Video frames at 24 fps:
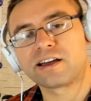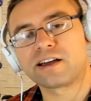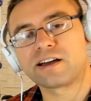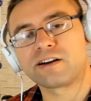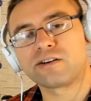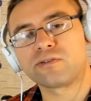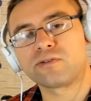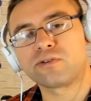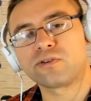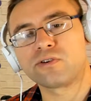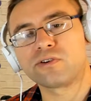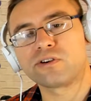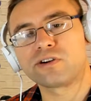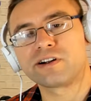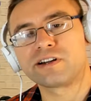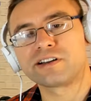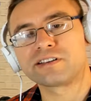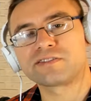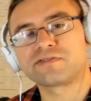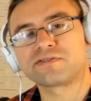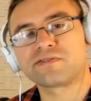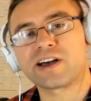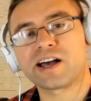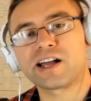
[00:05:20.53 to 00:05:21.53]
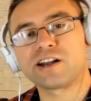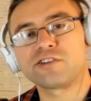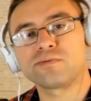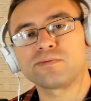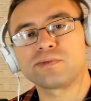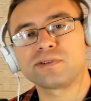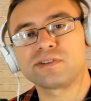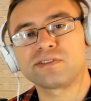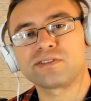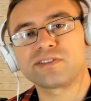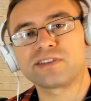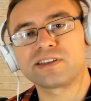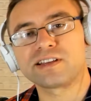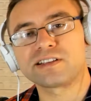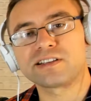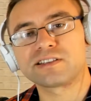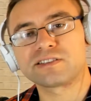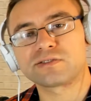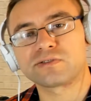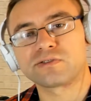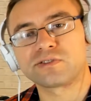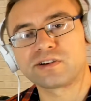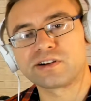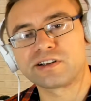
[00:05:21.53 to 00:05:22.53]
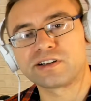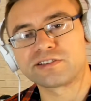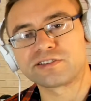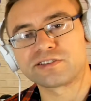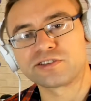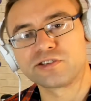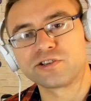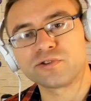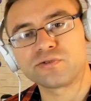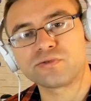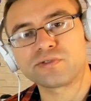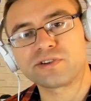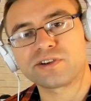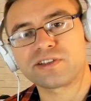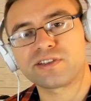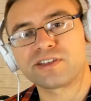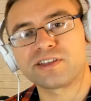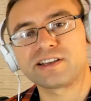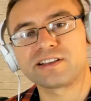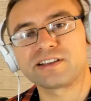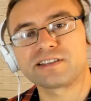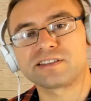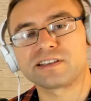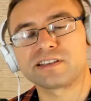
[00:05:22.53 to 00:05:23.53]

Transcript: or as valuable things, or as newer things,